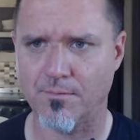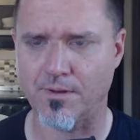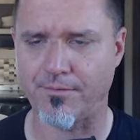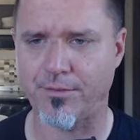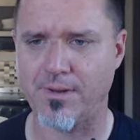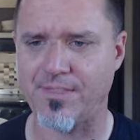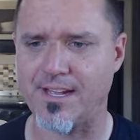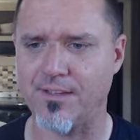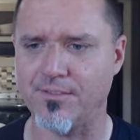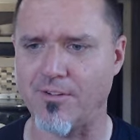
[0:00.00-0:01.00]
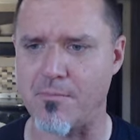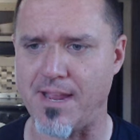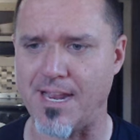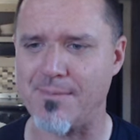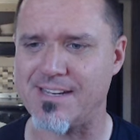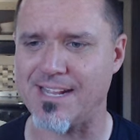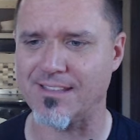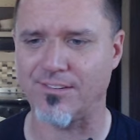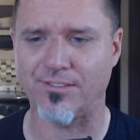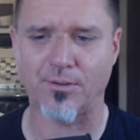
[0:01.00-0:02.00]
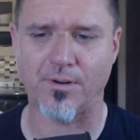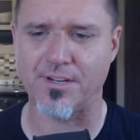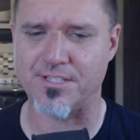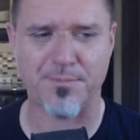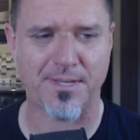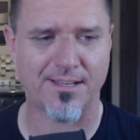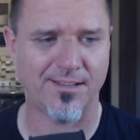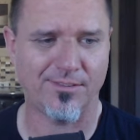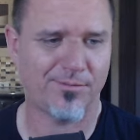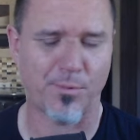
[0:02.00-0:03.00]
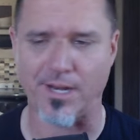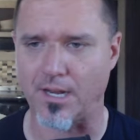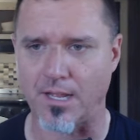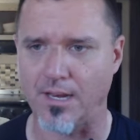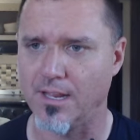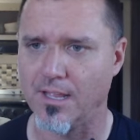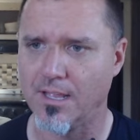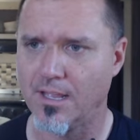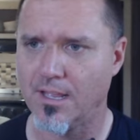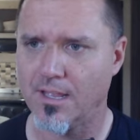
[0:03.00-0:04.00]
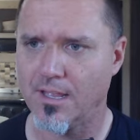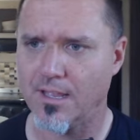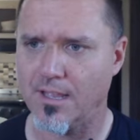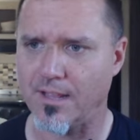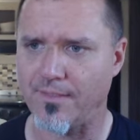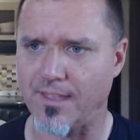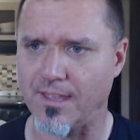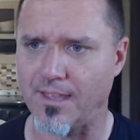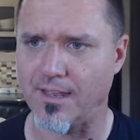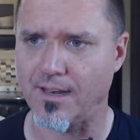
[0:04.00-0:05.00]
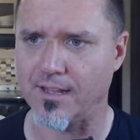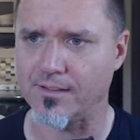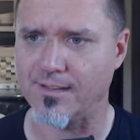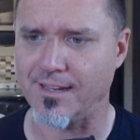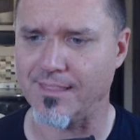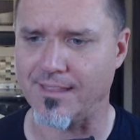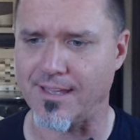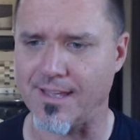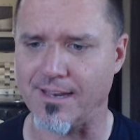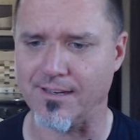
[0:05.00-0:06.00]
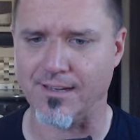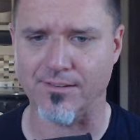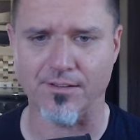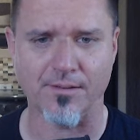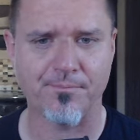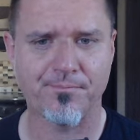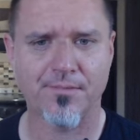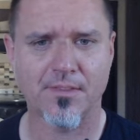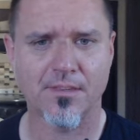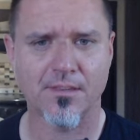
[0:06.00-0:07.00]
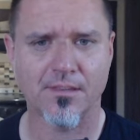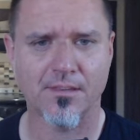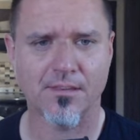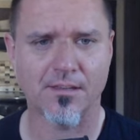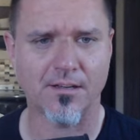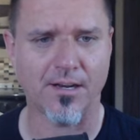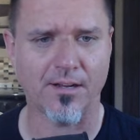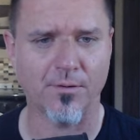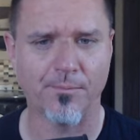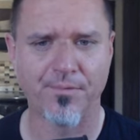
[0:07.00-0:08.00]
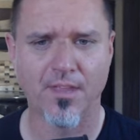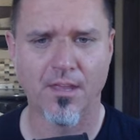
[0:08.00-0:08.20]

We have 3,000 remain. I'm going to take this sword just because why not? And then I'll take that, and that's good. All right, cool.